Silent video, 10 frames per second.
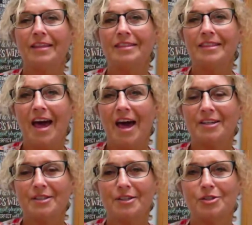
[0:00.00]
that
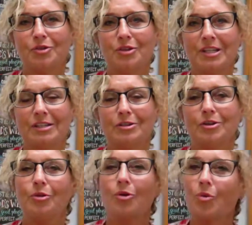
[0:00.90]
the student needs to
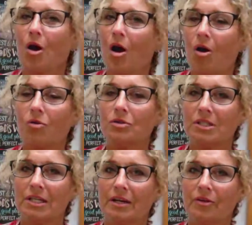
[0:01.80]
know that we're all
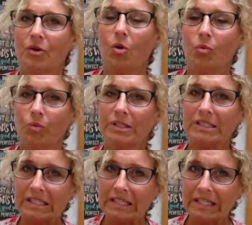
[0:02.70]
together on one
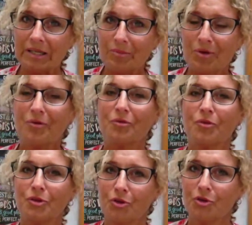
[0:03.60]
team for
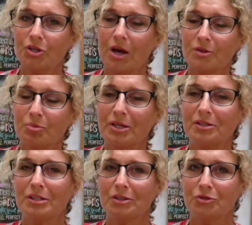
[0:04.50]
your child's
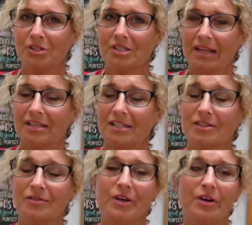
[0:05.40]
best interest. I think
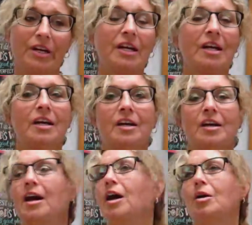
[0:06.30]
it's very
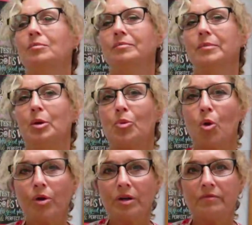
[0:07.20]

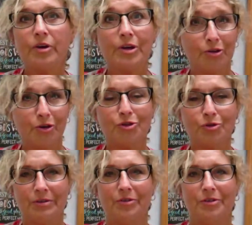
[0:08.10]
important, very
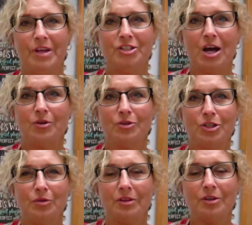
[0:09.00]
nurturing for that child to
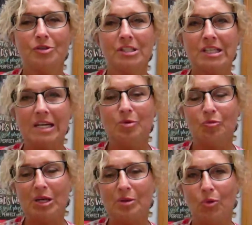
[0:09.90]
know that there's a team of
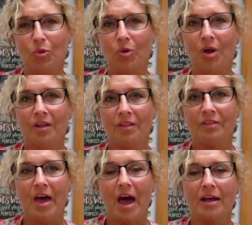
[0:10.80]
people
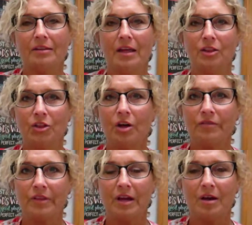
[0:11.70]
that
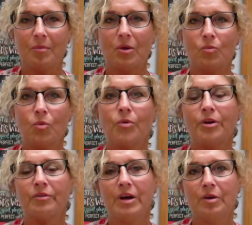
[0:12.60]
love them and want
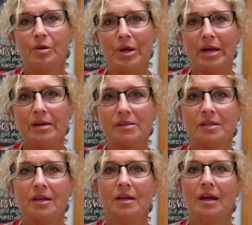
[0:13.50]
their very
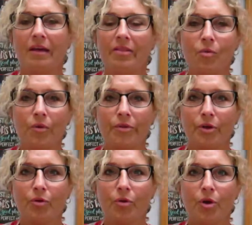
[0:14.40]
best, and they want their
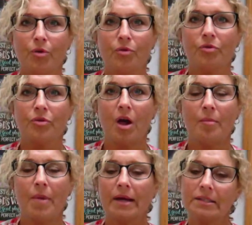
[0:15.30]
growth
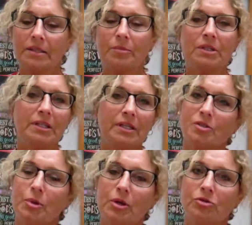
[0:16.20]
academically and
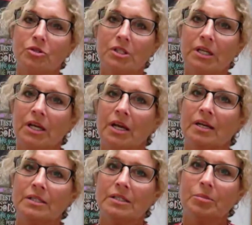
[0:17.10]
spiritually
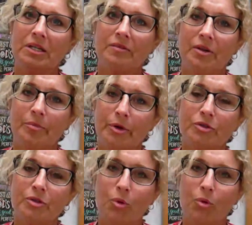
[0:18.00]
to be of
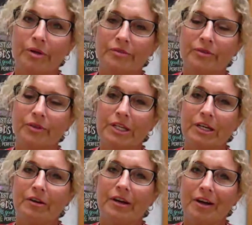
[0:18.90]
utmost importance for the
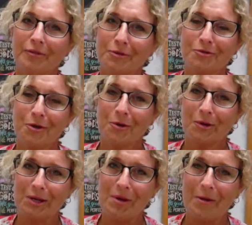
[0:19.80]
year, and I feel
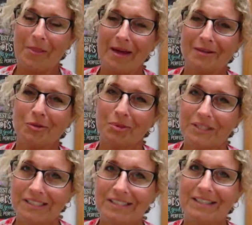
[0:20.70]
strongly about that. So
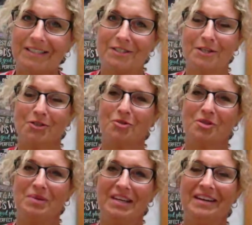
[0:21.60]
please get in touch with
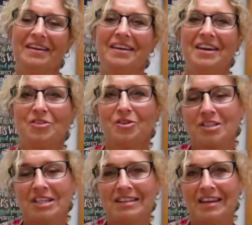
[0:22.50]
me if there's
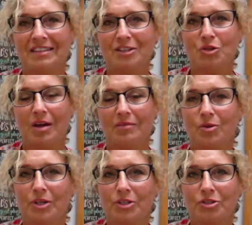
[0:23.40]
anything that you have a
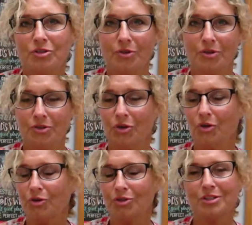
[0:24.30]
question or
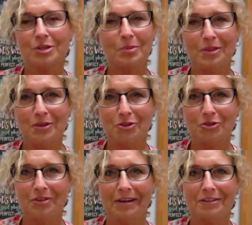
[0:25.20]
concern or just something that you'd
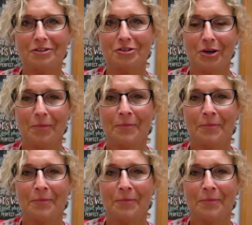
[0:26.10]
like to share.